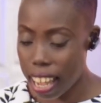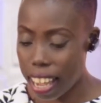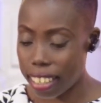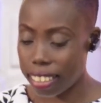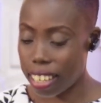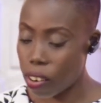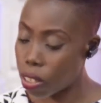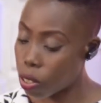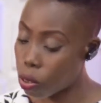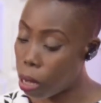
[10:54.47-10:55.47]
And that
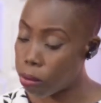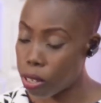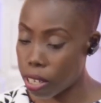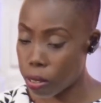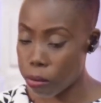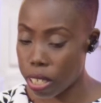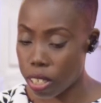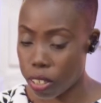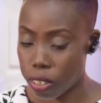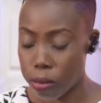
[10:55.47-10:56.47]
was where, I'm sorry to
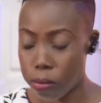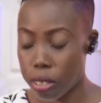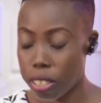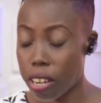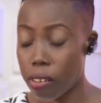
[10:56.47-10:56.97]
mention, but that